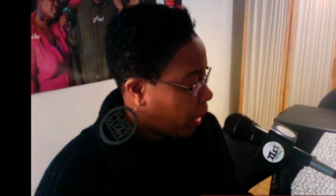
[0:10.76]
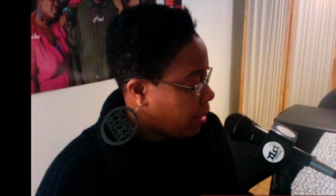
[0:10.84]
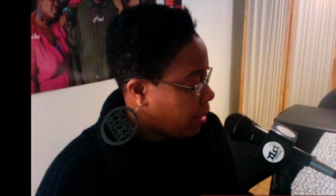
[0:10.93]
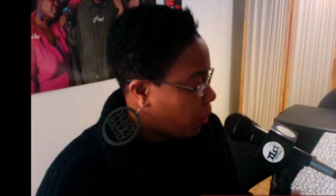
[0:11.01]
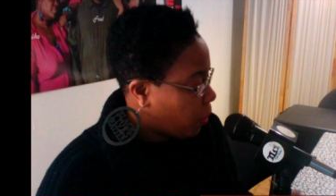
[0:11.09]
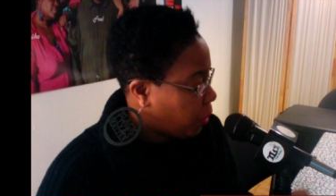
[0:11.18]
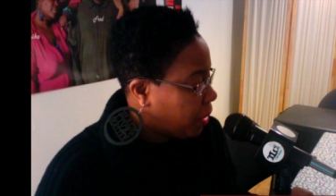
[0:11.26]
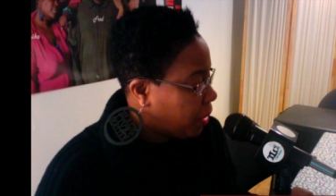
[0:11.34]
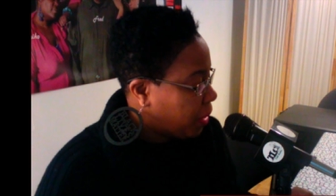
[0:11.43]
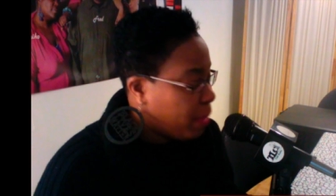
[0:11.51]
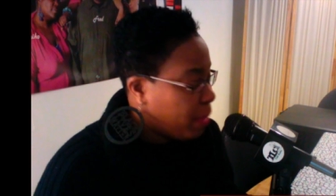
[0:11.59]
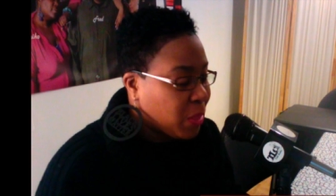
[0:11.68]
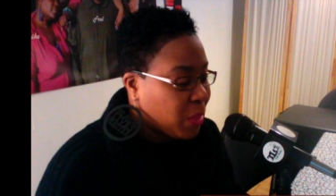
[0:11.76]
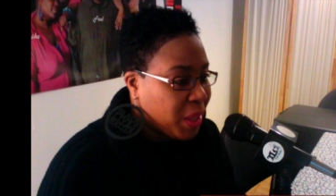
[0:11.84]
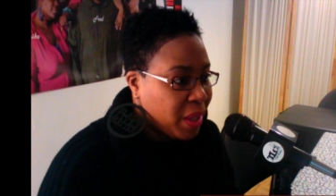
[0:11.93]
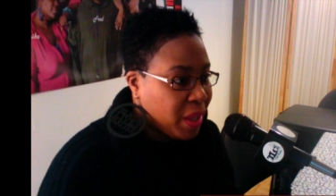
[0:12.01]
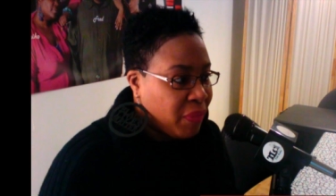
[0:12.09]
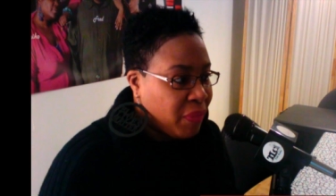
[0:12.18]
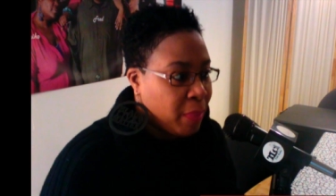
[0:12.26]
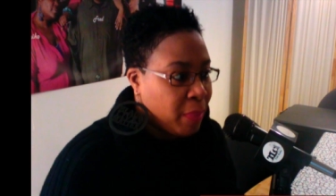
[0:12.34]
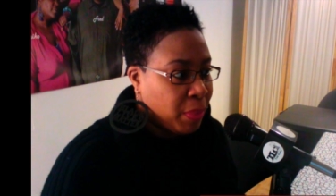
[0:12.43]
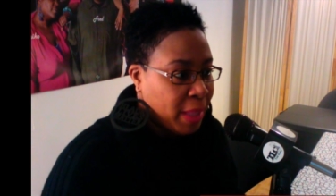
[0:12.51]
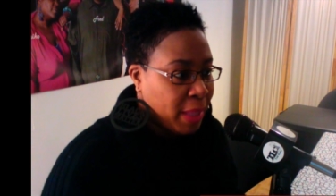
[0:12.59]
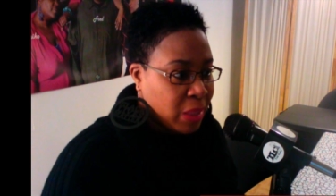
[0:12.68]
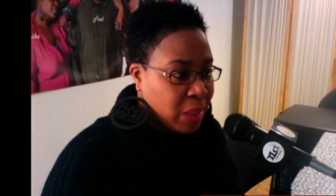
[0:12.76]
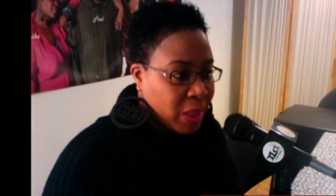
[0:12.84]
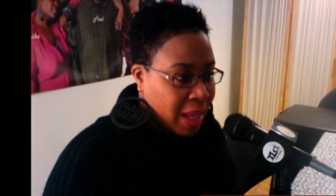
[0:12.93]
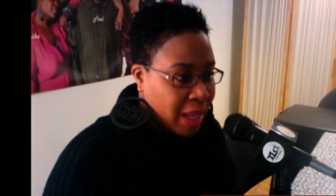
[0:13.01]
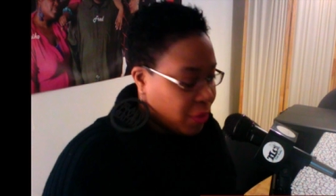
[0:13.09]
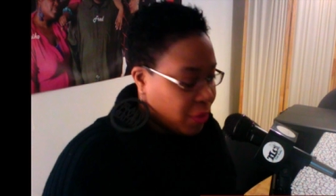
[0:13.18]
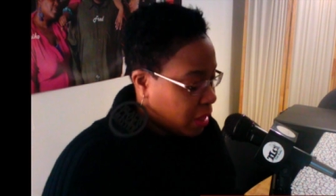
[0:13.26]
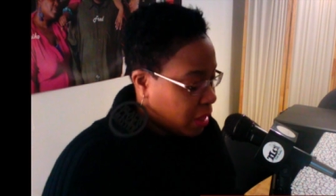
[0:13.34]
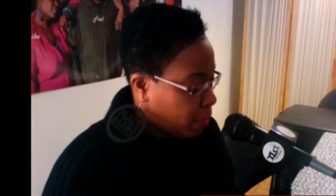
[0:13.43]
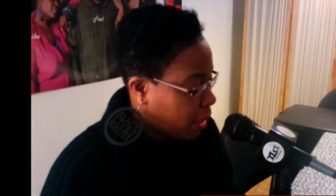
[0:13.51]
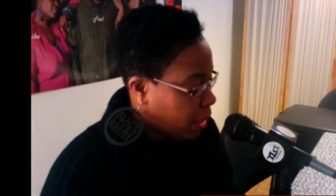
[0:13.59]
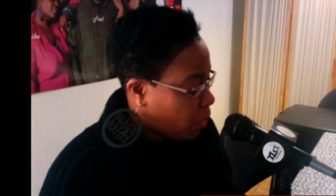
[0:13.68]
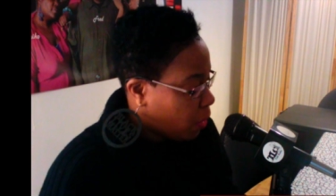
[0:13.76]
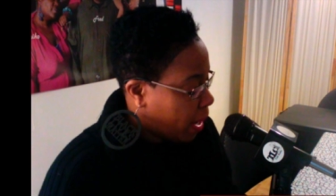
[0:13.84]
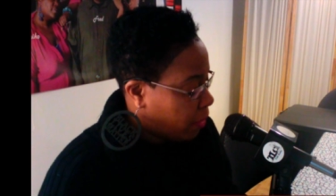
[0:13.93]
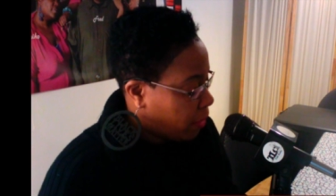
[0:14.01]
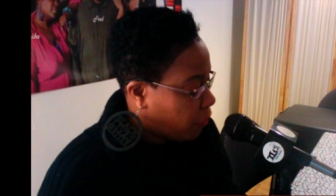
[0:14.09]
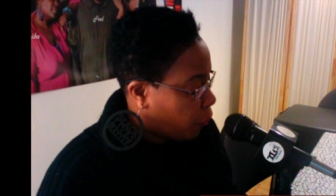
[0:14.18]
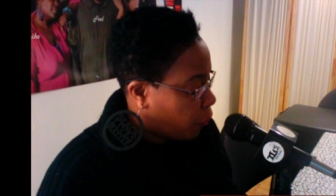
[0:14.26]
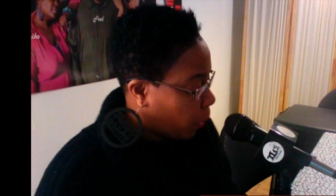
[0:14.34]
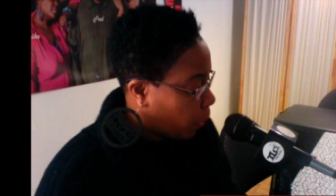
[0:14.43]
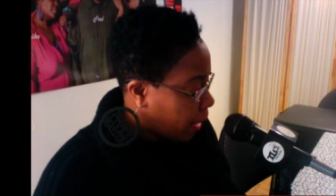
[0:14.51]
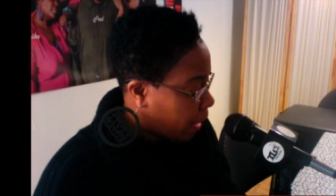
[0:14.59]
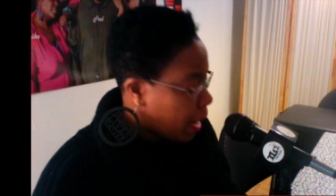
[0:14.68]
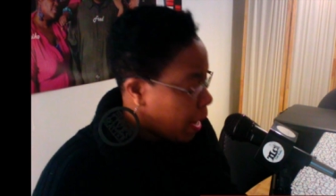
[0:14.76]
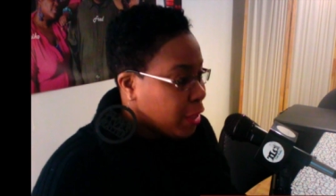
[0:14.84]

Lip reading: Radio, you're in the mix with A Vibrant Mix with Tasha, Tamiko, and Fred.